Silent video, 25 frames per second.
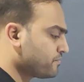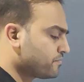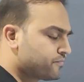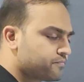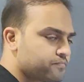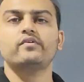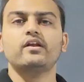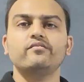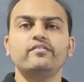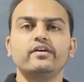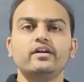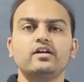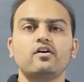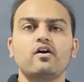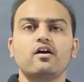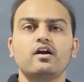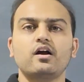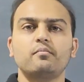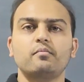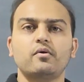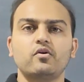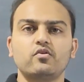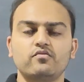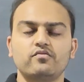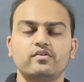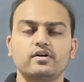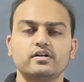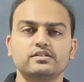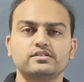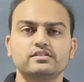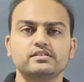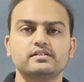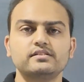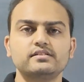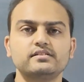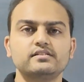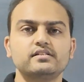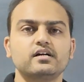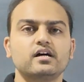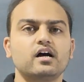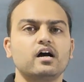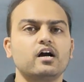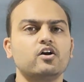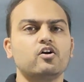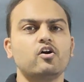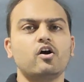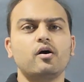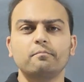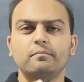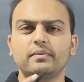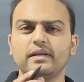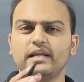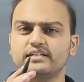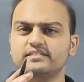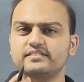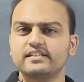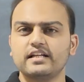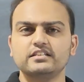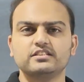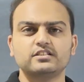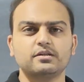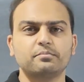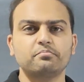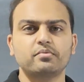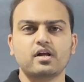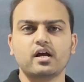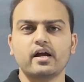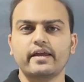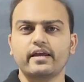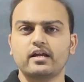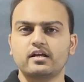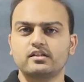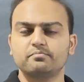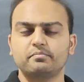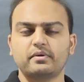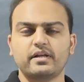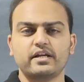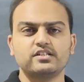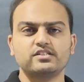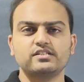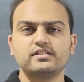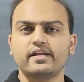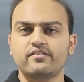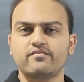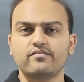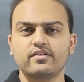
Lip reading: So when we talk about functions, a complex algebra expression,